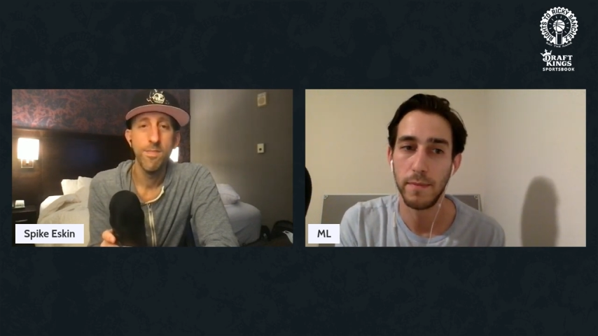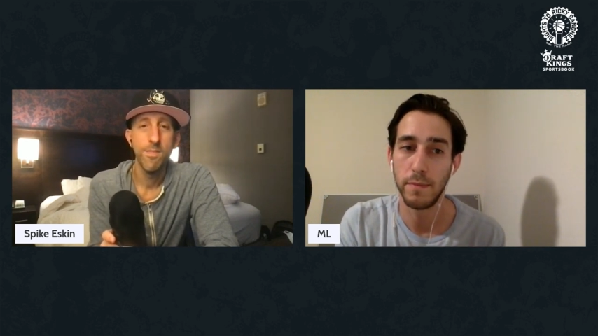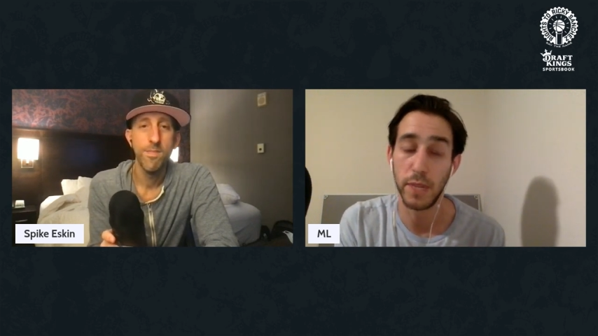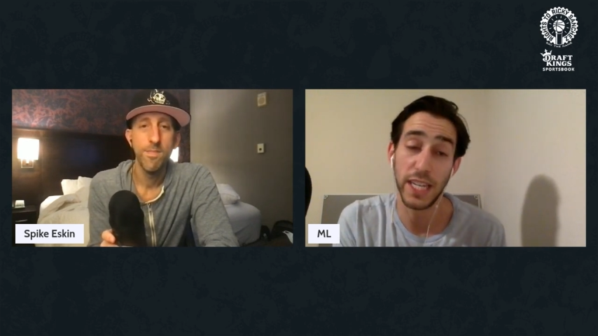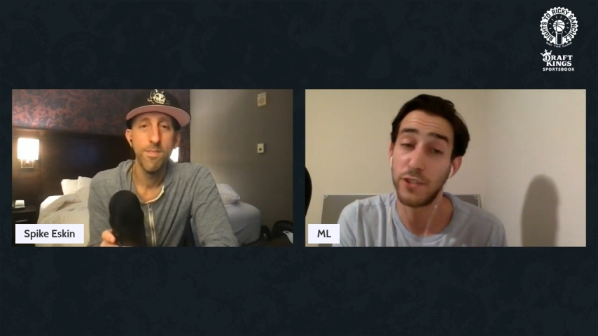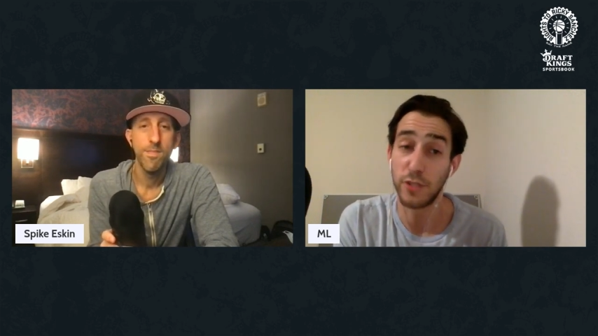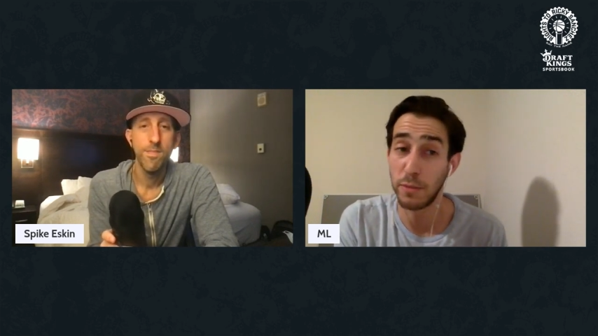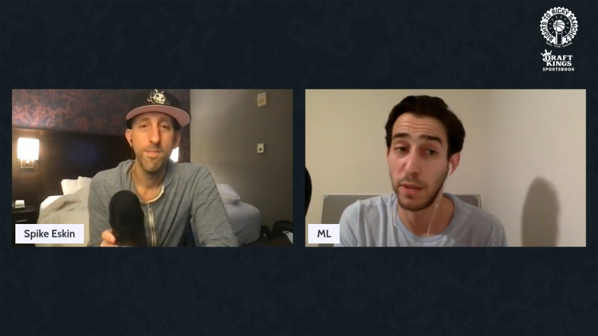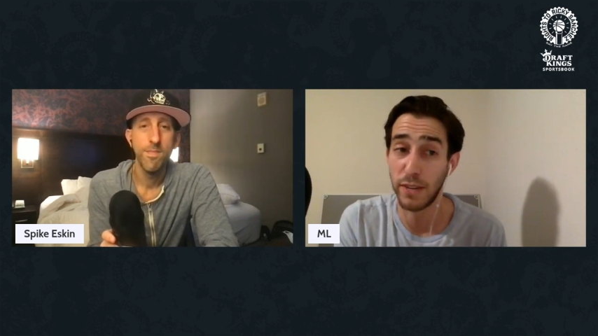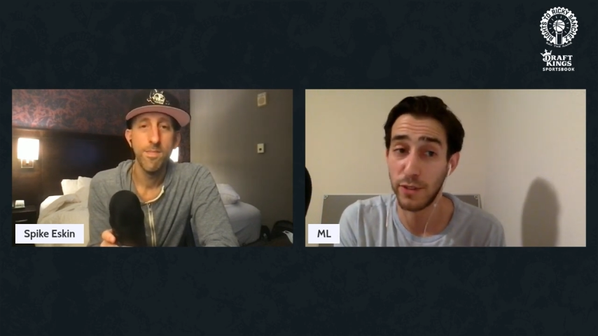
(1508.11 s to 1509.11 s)
Speaker 1: but an interesting
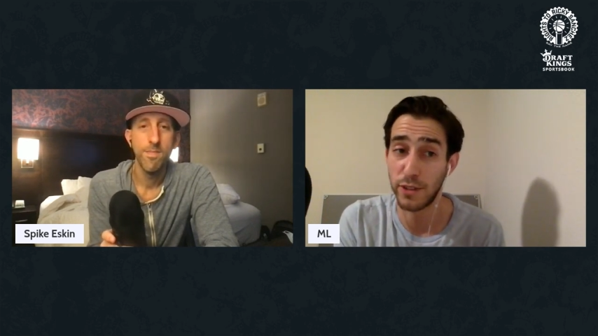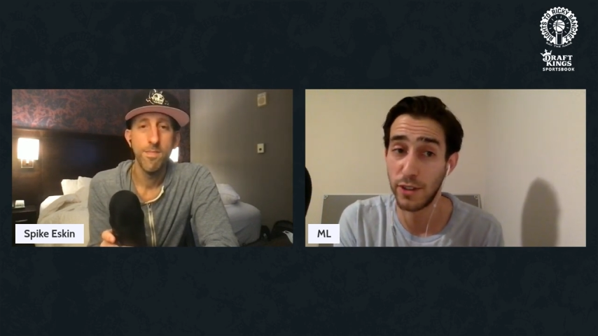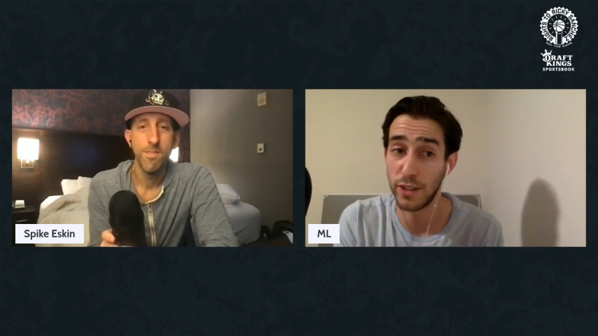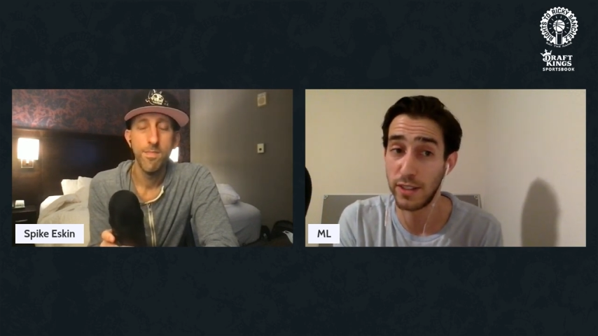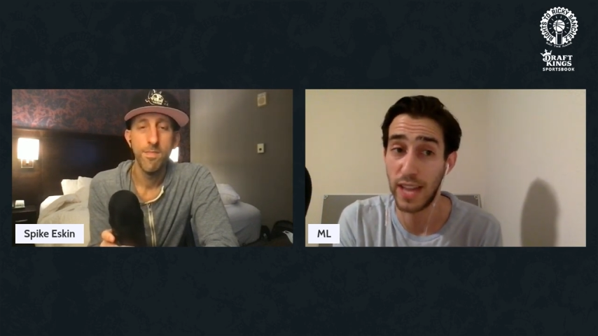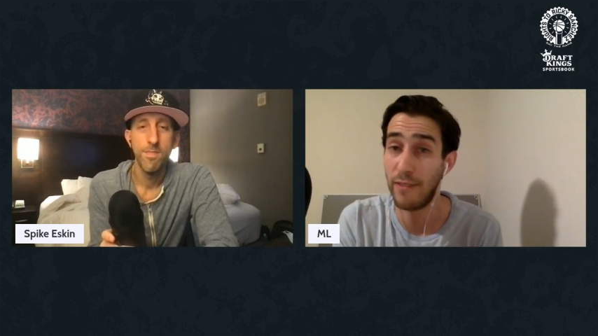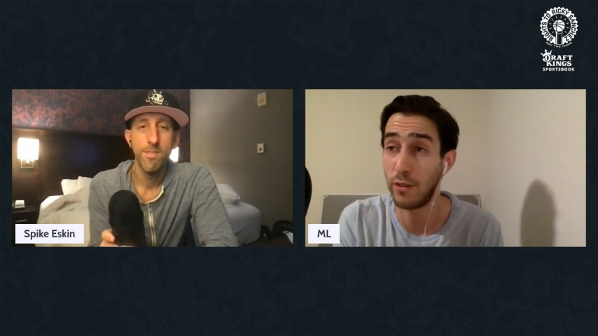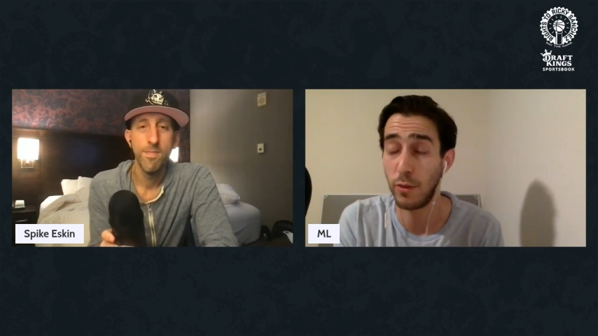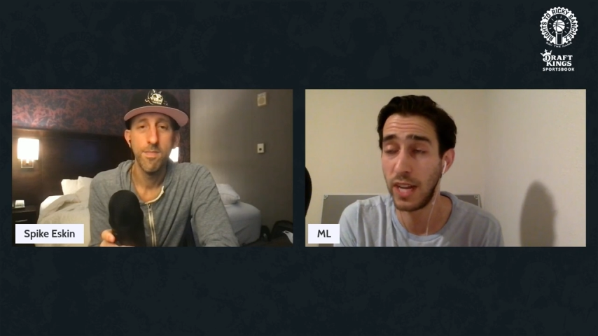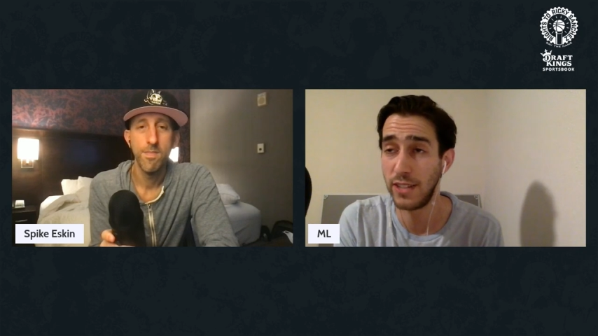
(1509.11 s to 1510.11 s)
pick for sure because
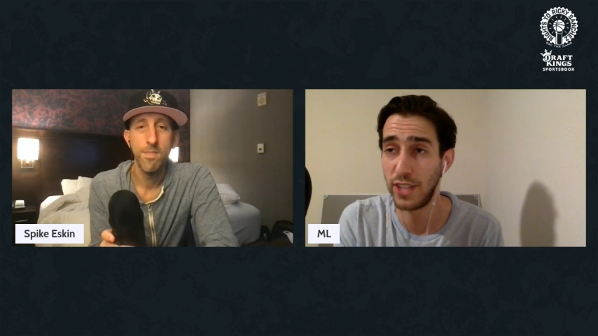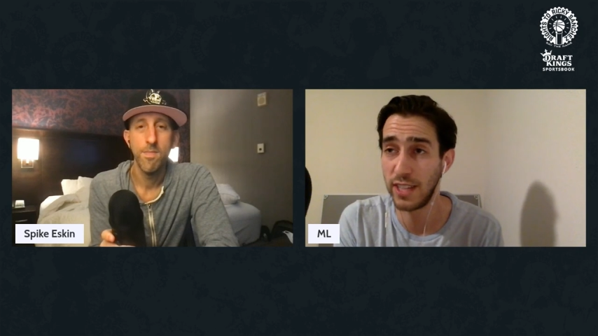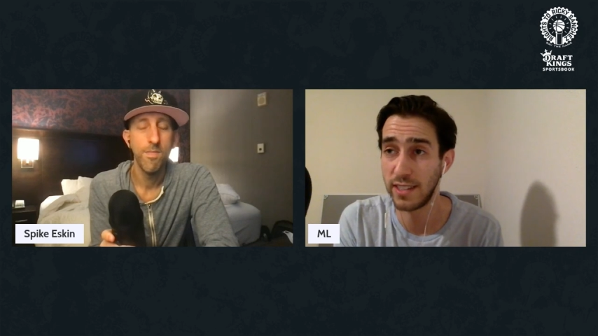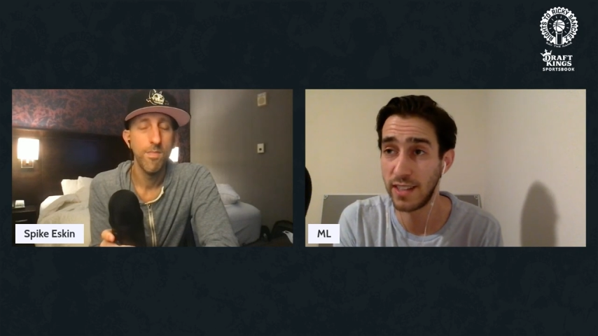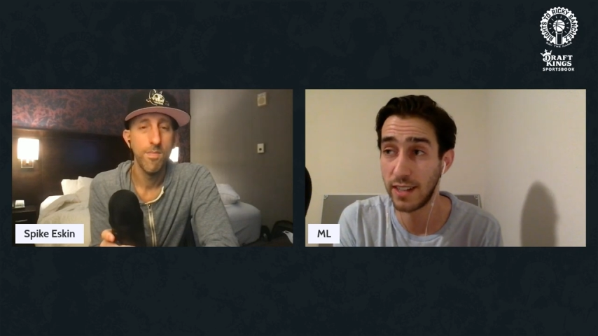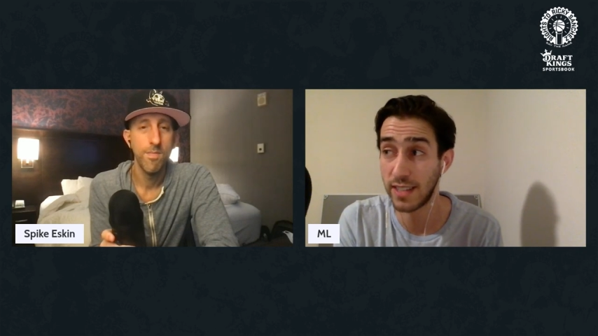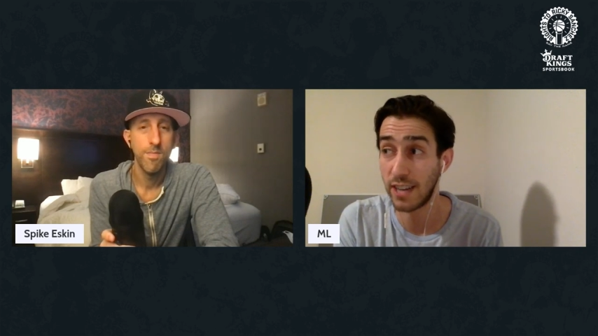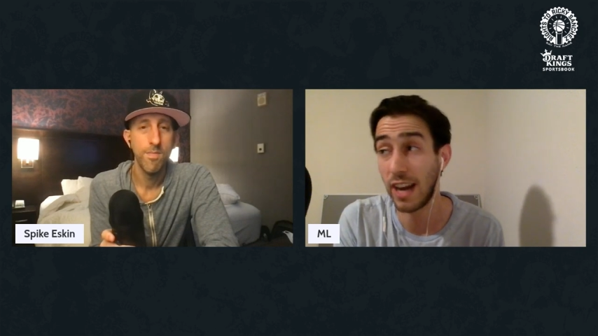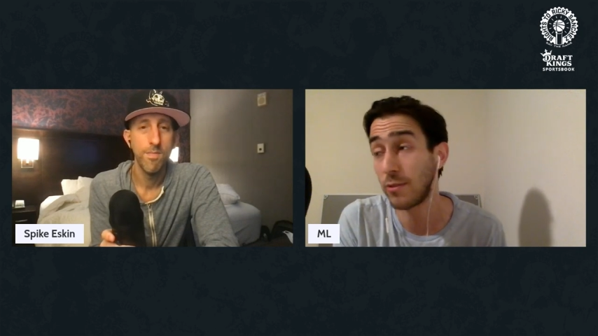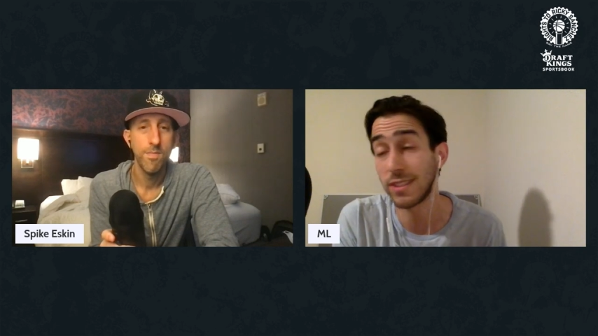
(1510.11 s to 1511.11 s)
everyone had Jalen Suggs there,
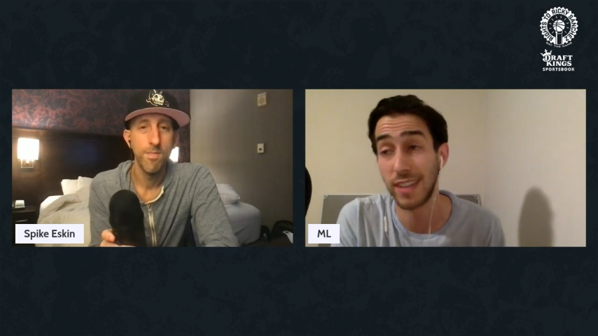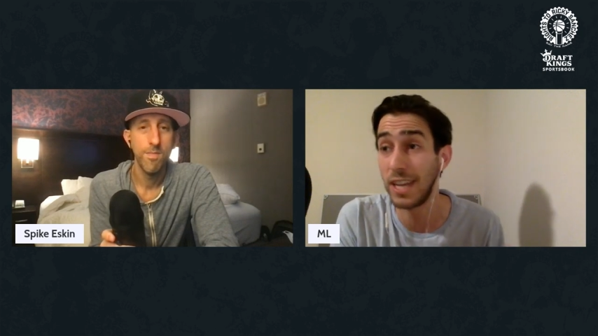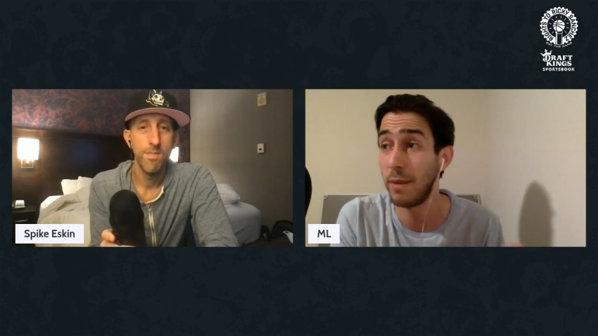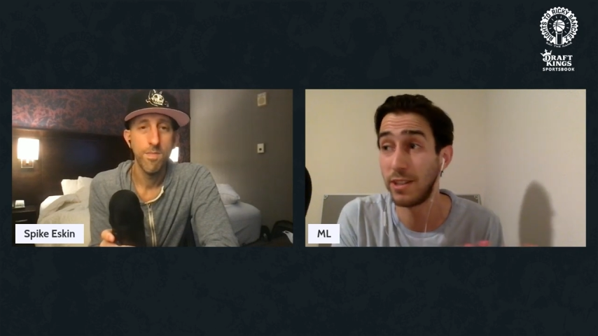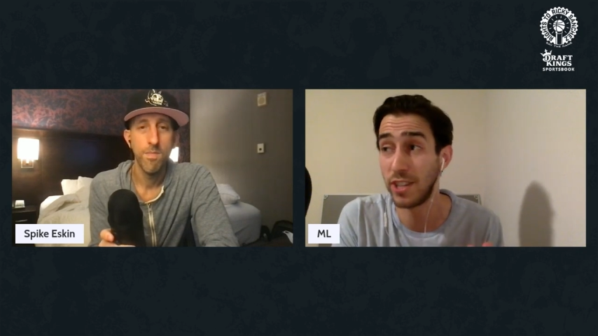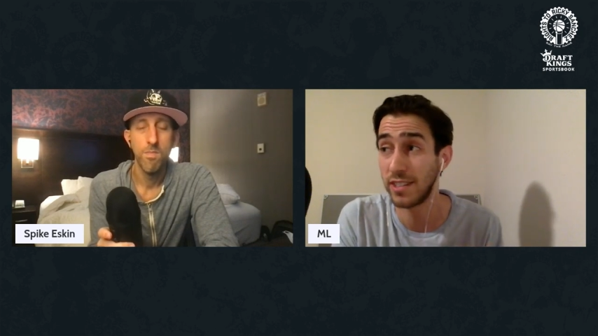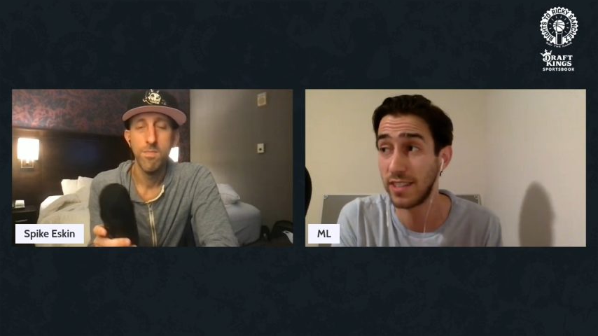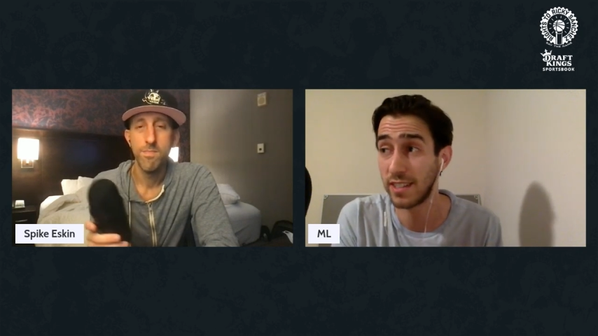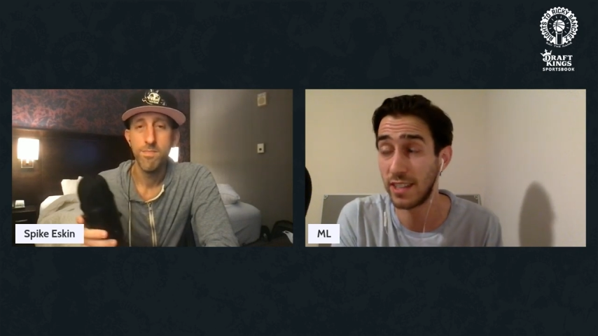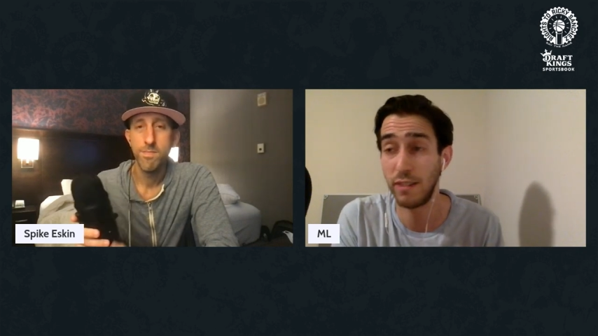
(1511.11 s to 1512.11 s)
and I was excited about Jalen Suggs there.